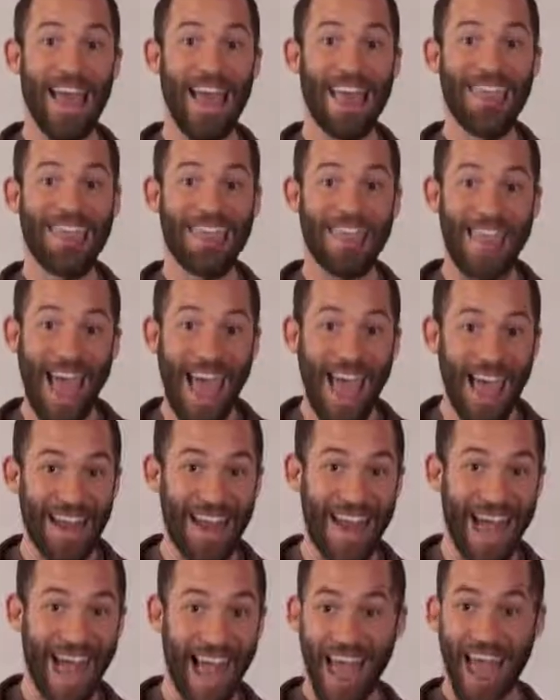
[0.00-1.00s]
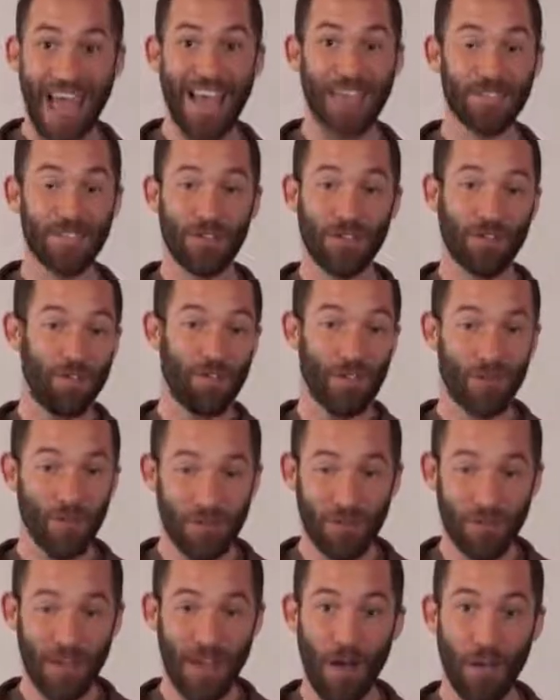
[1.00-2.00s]
that has,
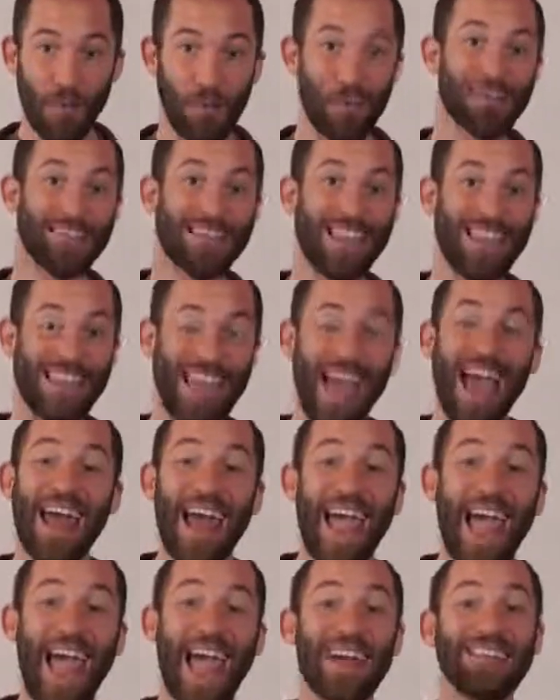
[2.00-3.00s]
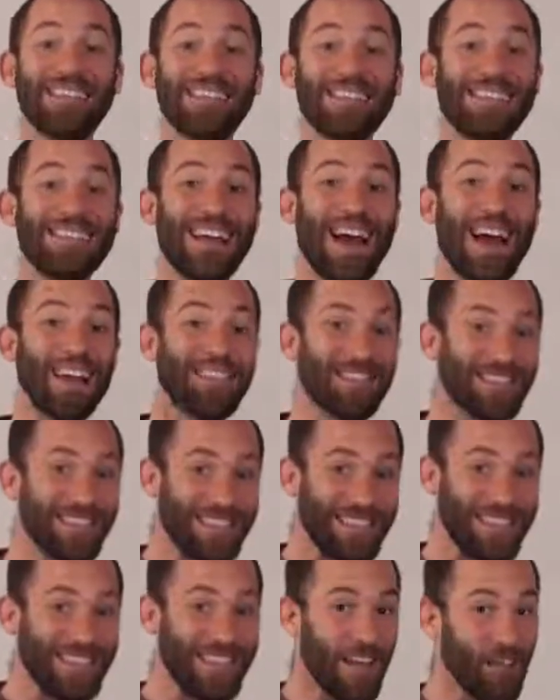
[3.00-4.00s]
neural networks, that has an
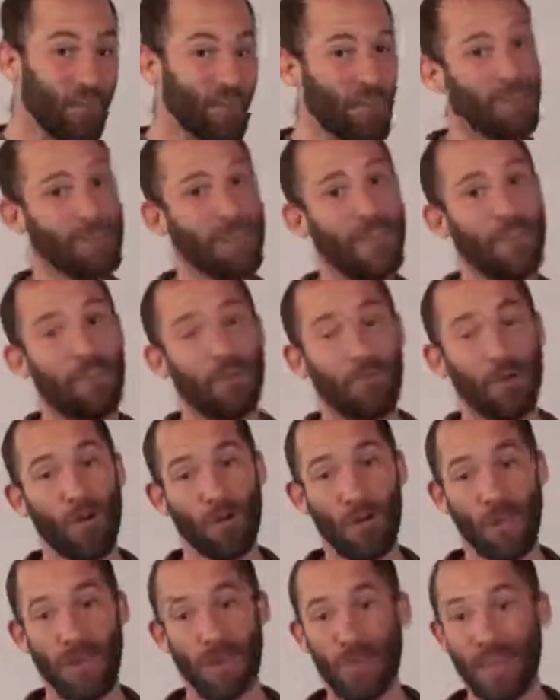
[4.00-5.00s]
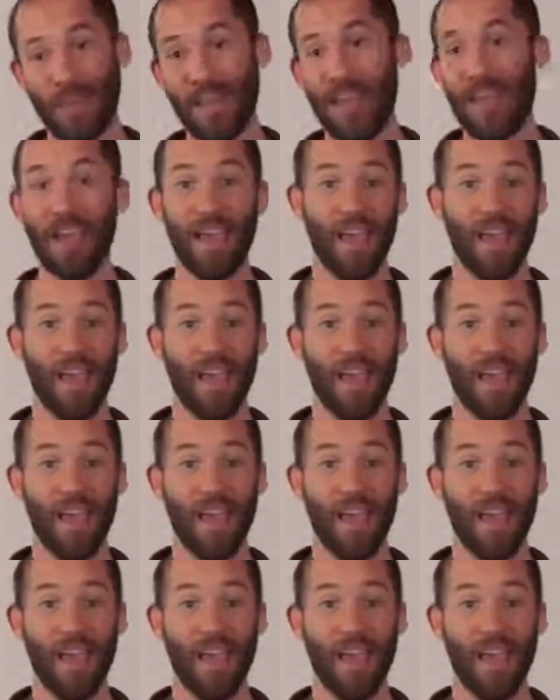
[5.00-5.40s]
entirely different set of programming.